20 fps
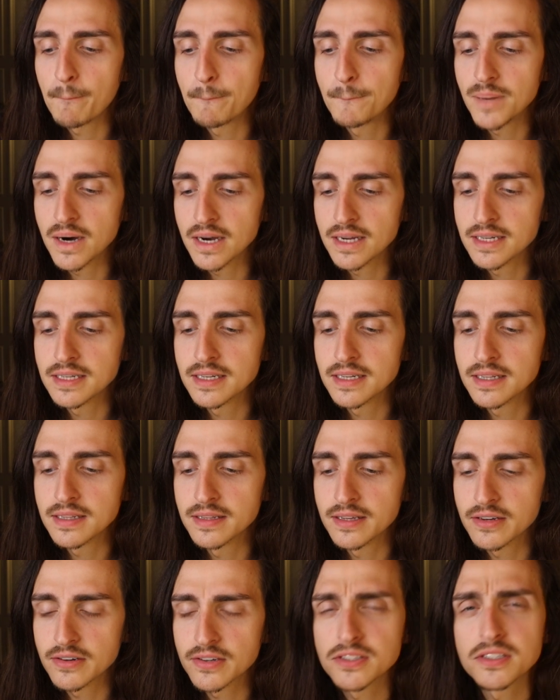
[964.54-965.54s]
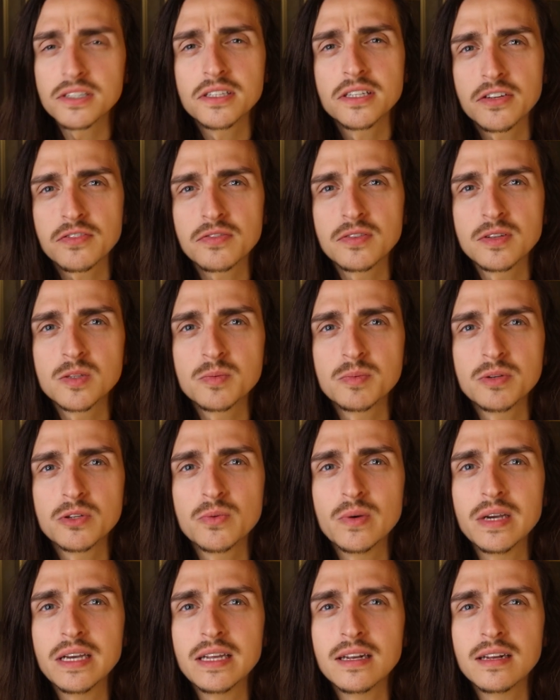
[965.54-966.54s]
But there is a difference
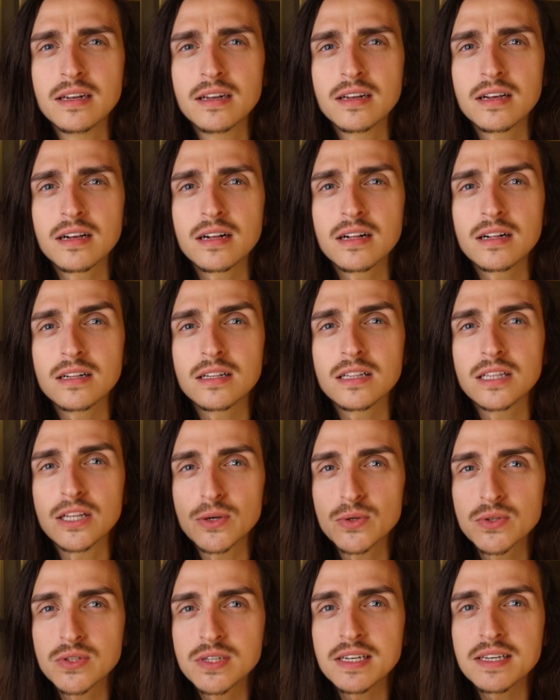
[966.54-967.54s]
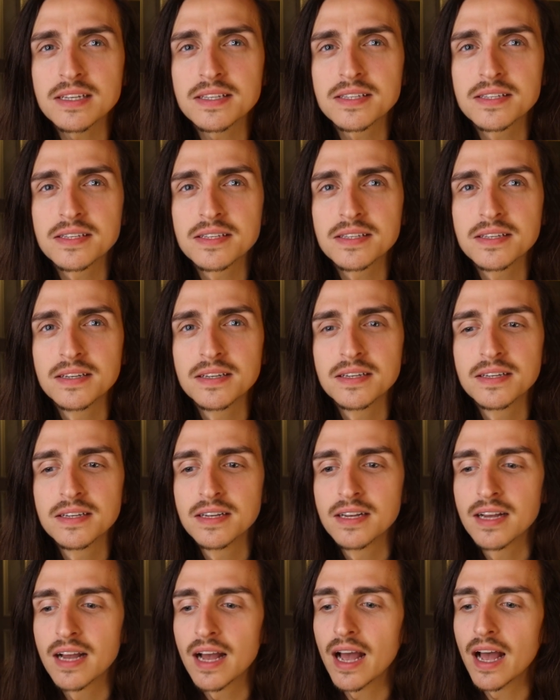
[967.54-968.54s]
between closeness
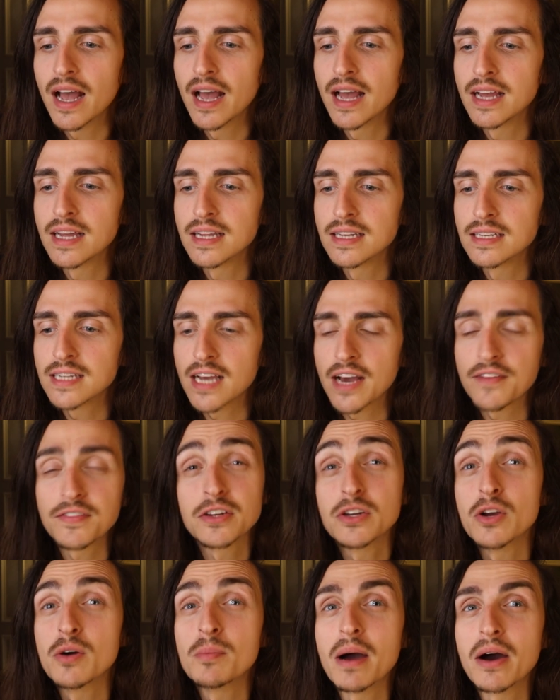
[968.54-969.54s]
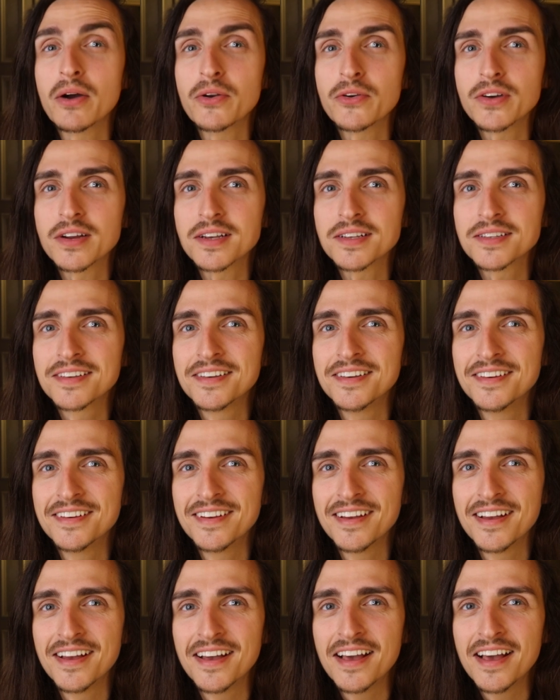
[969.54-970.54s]
and having no boundaries.
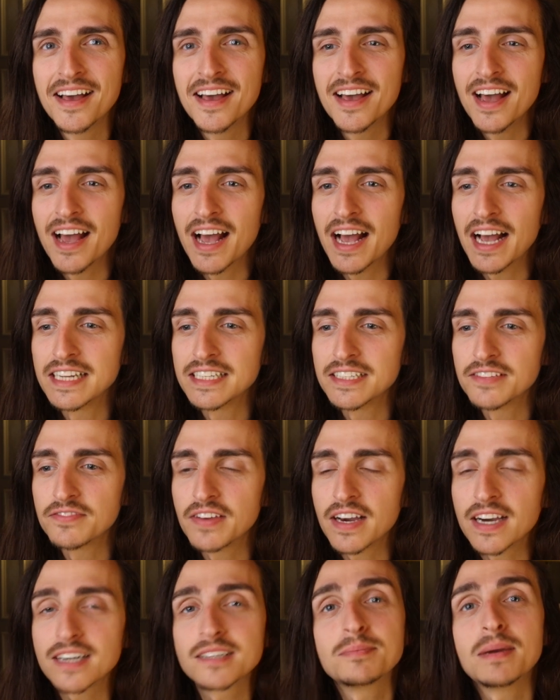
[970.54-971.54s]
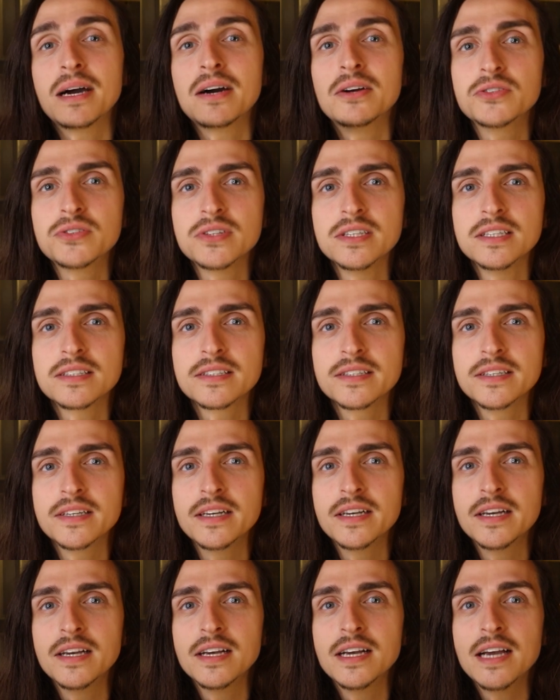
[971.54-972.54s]
And in fact, boundaries
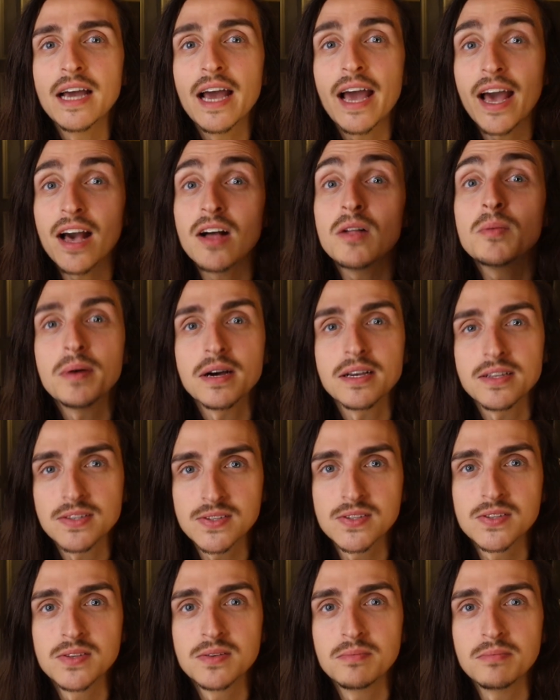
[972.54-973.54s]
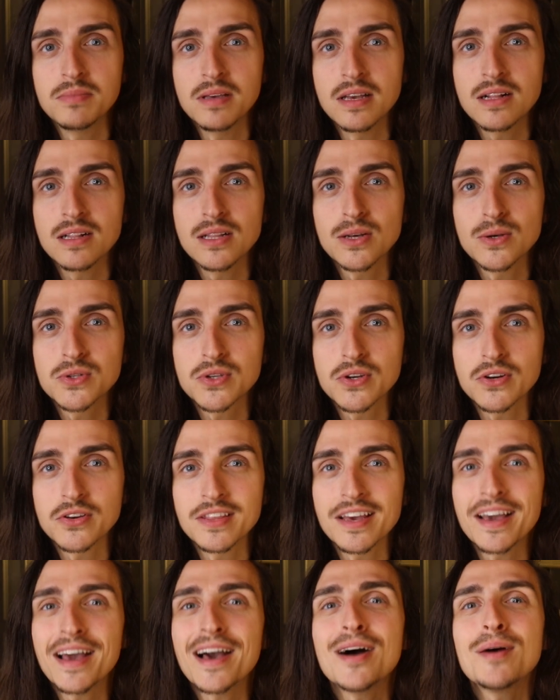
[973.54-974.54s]
help us be closer,
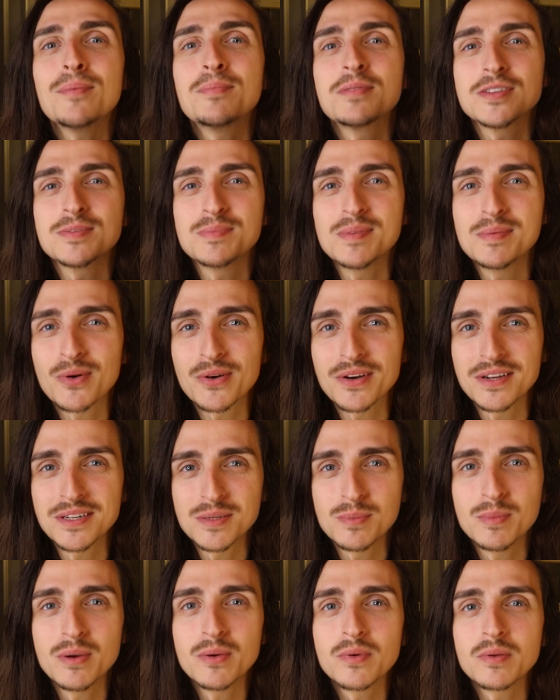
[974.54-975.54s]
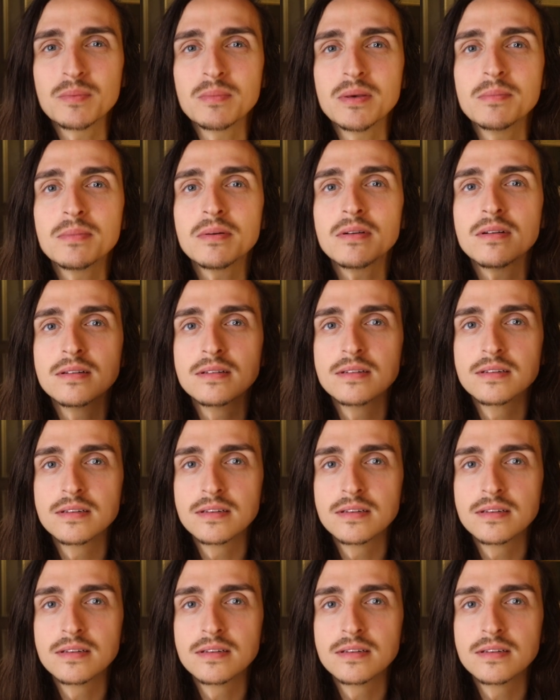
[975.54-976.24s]
they help us be more intimate with people.